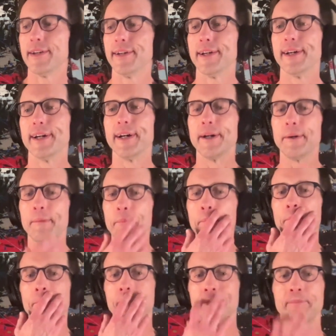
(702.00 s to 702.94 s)

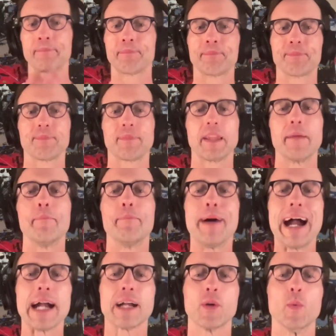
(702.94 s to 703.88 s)
Um,
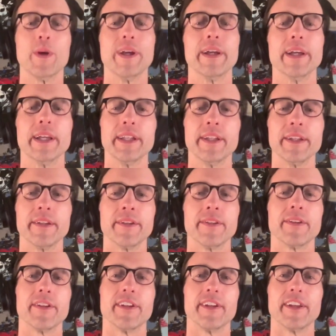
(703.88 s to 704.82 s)
back
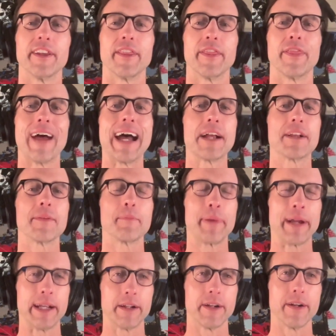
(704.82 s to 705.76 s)
when that
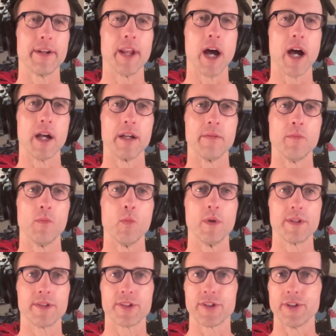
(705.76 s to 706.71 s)
paradigm
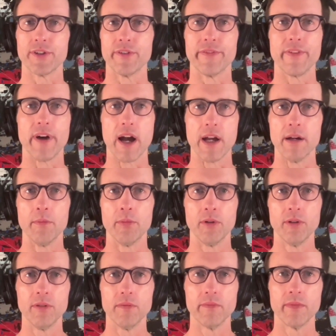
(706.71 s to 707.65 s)
was still
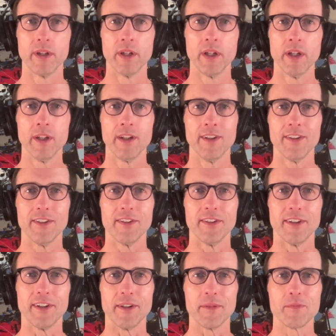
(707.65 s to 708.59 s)
viable,
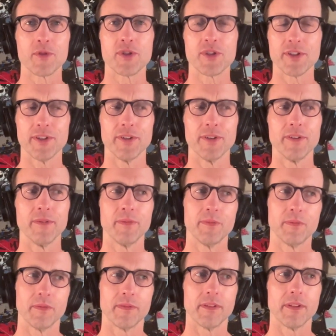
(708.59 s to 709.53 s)
uh,
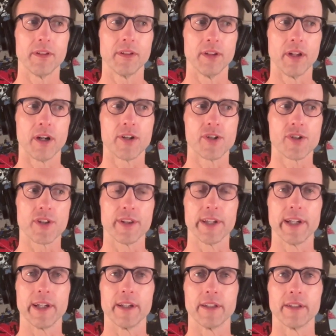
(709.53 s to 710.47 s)
still
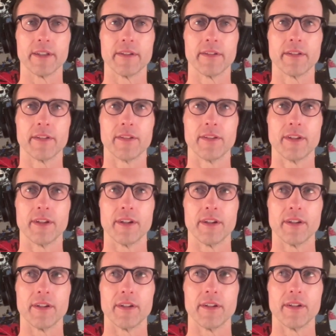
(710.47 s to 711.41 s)
largely uh,
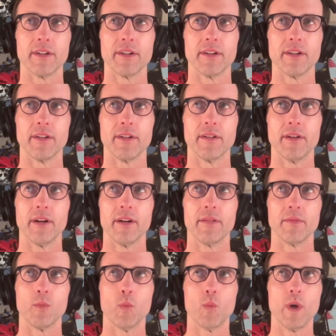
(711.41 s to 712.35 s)
uh,
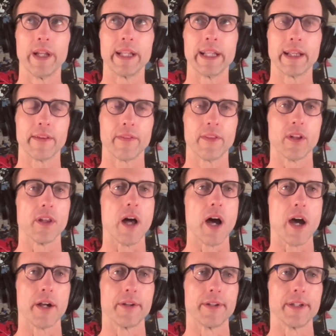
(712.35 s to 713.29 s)
uh, winning the
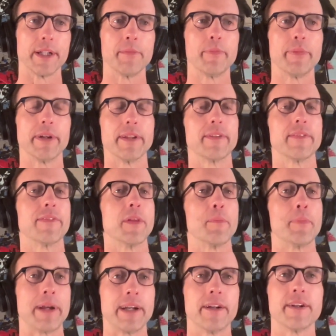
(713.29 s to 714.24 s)
lottery, but
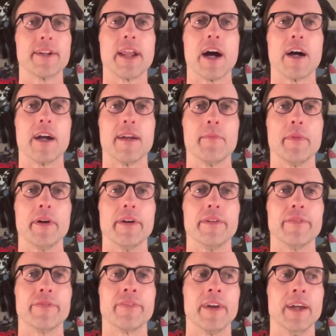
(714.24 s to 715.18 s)
the paradigm
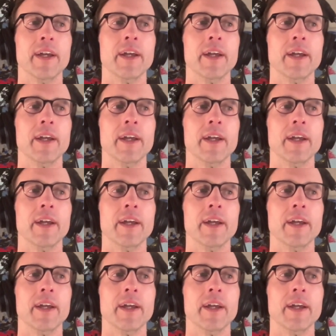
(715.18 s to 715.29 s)
of